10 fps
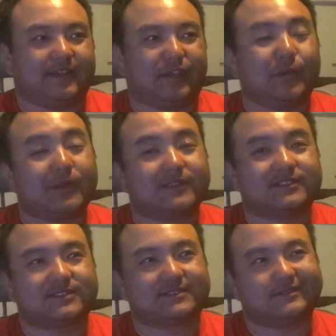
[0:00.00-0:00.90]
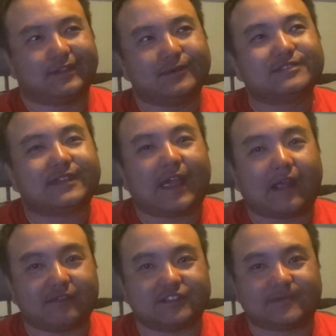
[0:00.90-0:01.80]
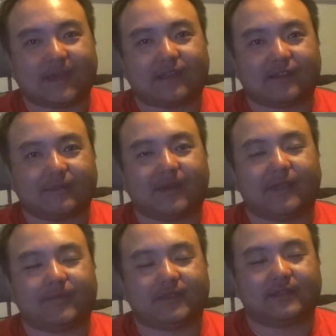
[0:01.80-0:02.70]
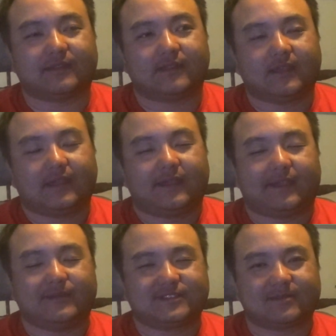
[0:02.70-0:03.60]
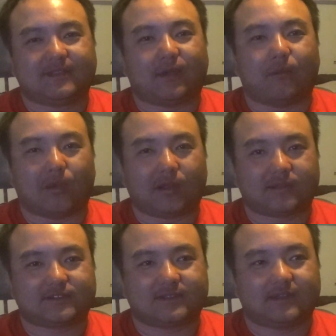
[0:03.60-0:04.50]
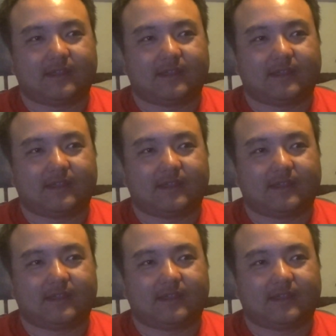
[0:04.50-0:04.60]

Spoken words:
an average pattern, in my opinion. It was something that worked.